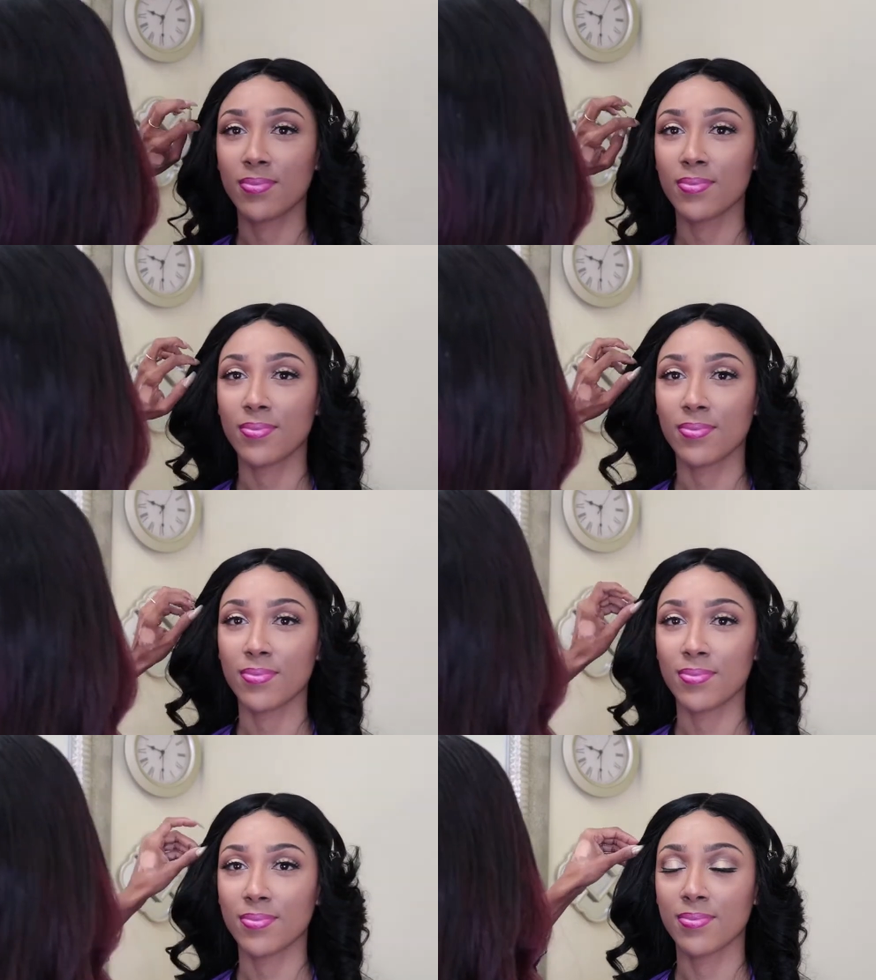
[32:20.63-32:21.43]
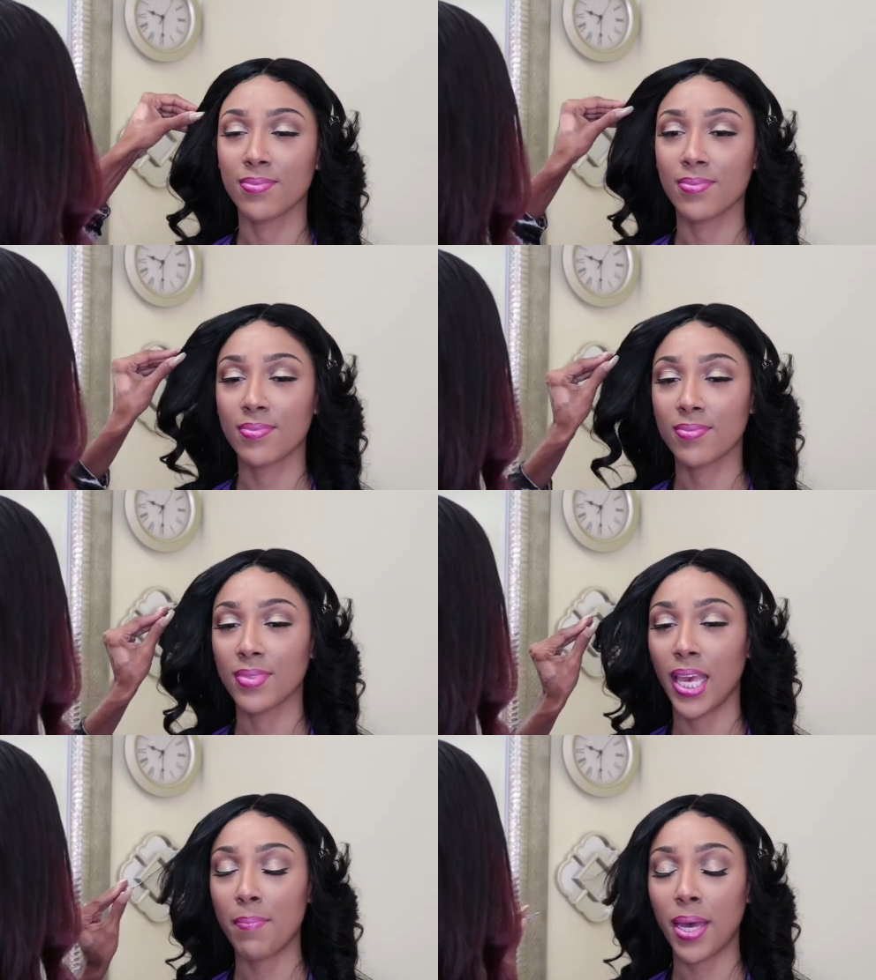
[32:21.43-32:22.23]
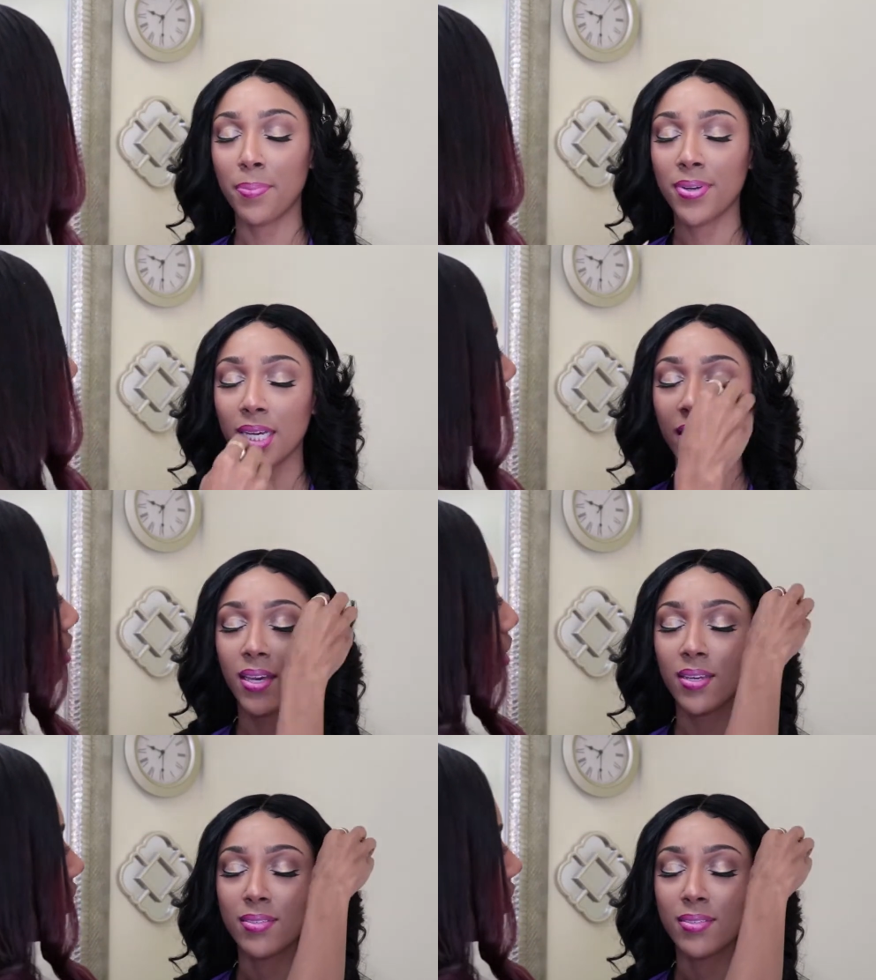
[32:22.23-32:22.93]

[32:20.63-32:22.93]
Please. Am I pretty?